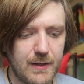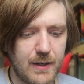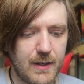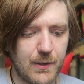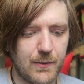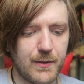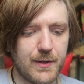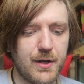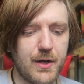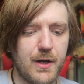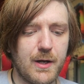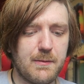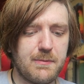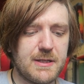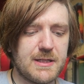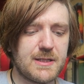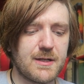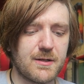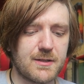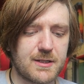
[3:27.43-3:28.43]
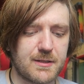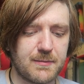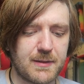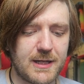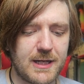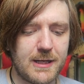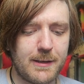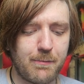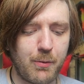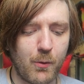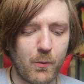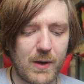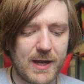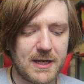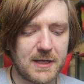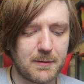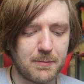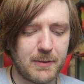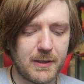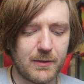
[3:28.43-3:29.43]
Oh, and Herbie's got some keep
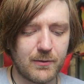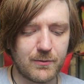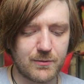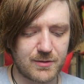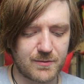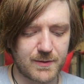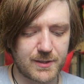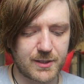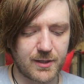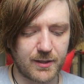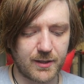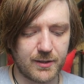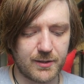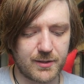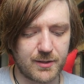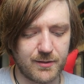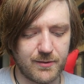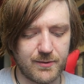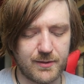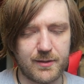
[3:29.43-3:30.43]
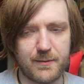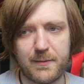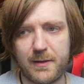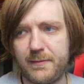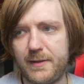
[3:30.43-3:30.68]
awake pills, which I could do with them.